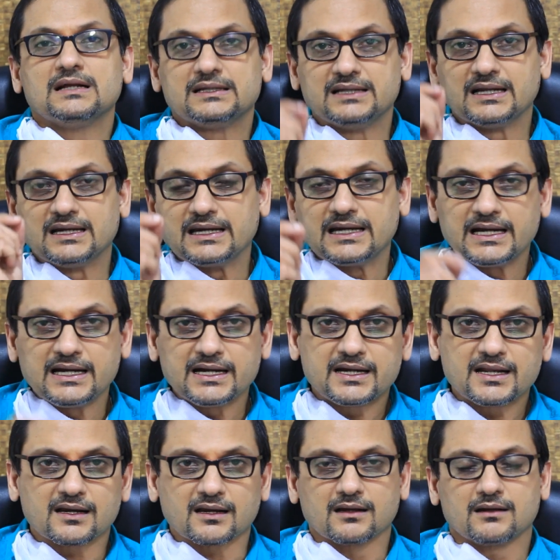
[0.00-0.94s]
The
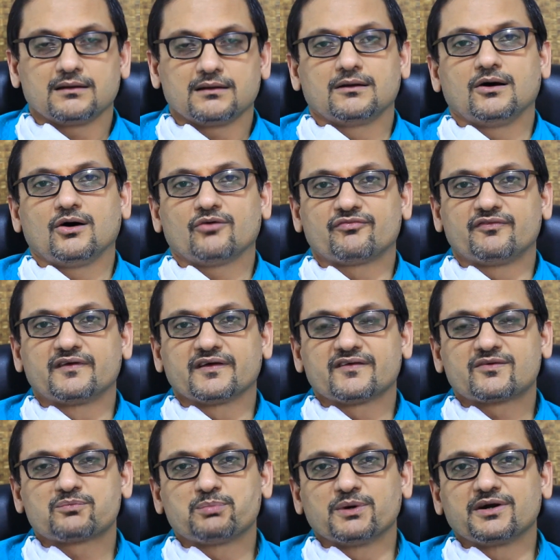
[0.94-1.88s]
needle of
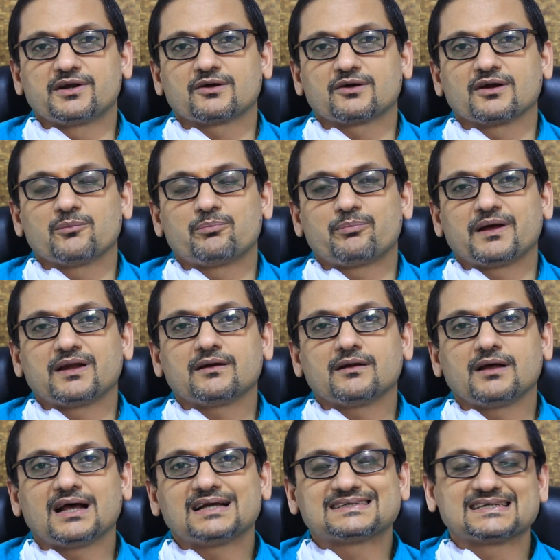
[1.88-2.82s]
this particular pen
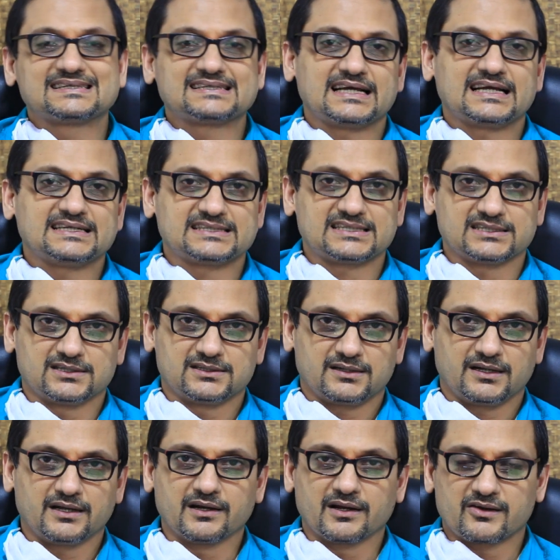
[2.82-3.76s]
has a sensor
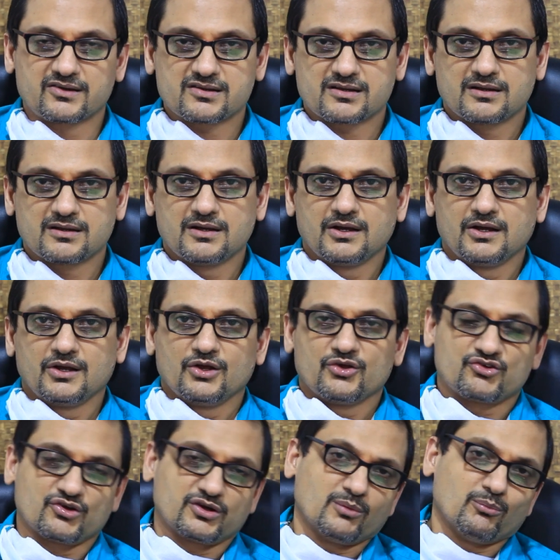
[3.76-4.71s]
in it.
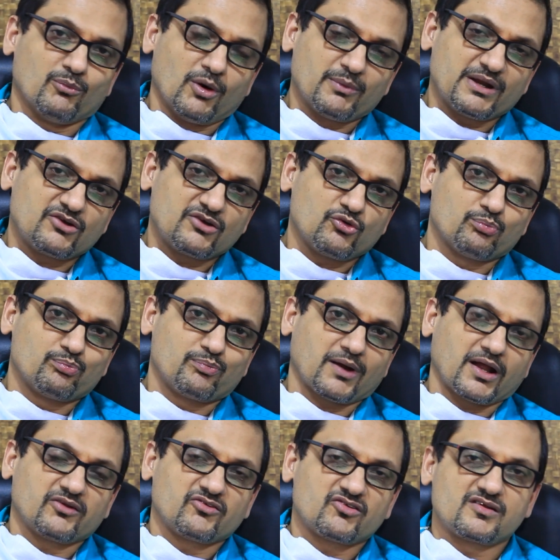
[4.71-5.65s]
So the moment you
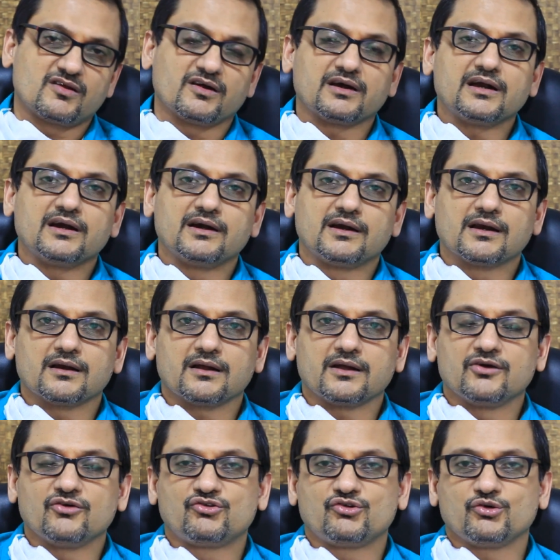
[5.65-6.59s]
plunge the needle
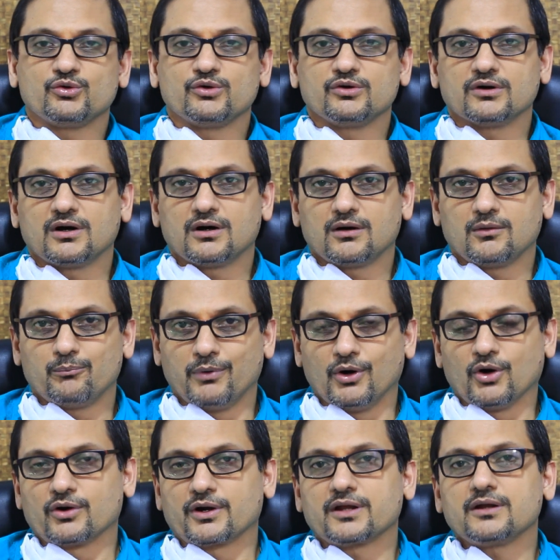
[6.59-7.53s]
into your
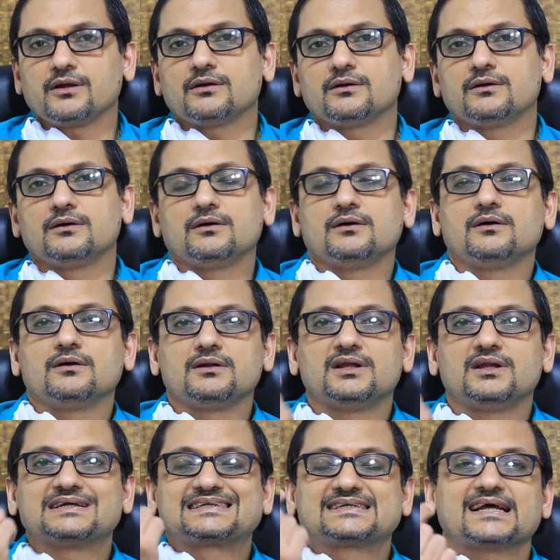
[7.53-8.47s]
body,
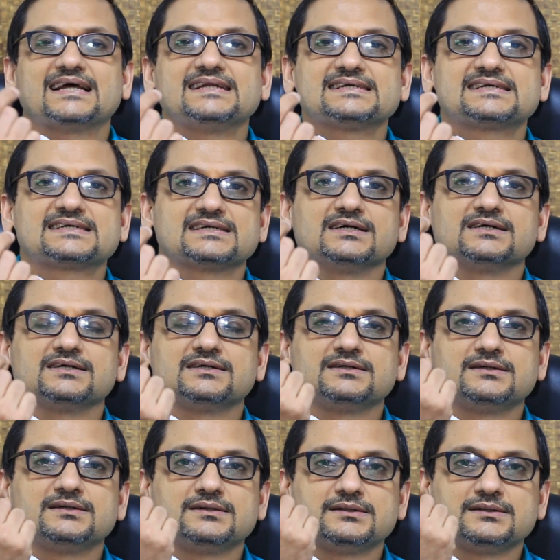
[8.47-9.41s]
the sensor
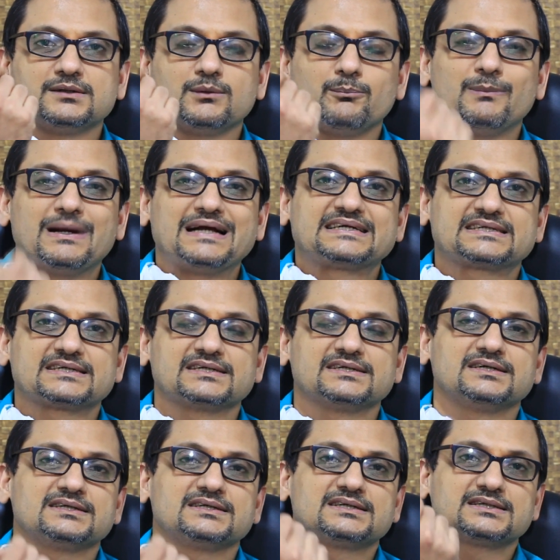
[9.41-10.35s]

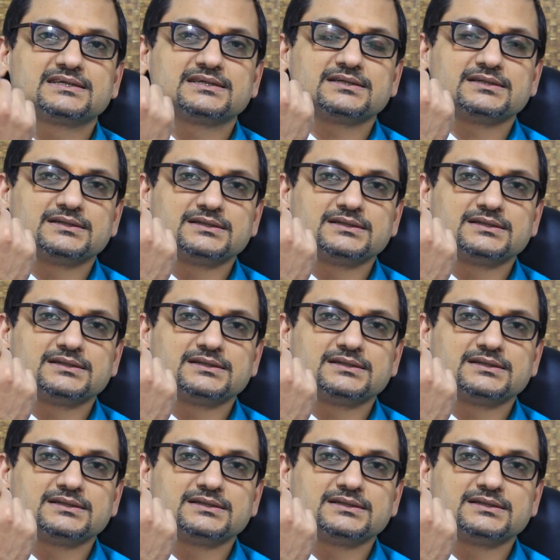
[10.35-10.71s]
measures